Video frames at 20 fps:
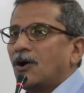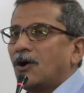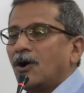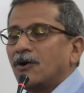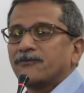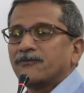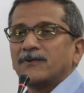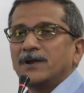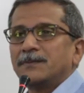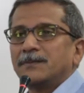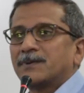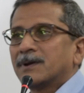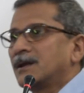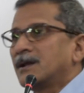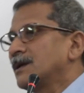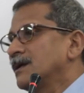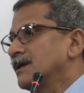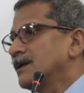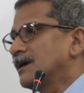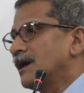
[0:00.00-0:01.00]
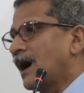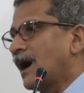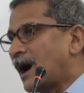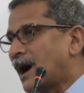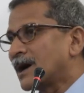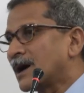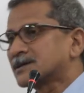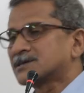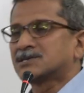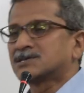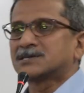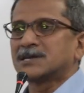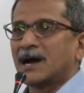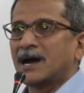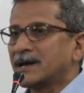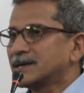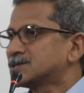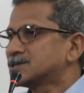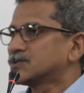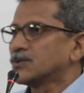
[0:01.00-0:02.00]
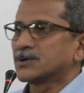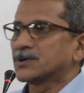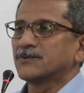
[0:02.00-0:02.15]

of liberal arts, science,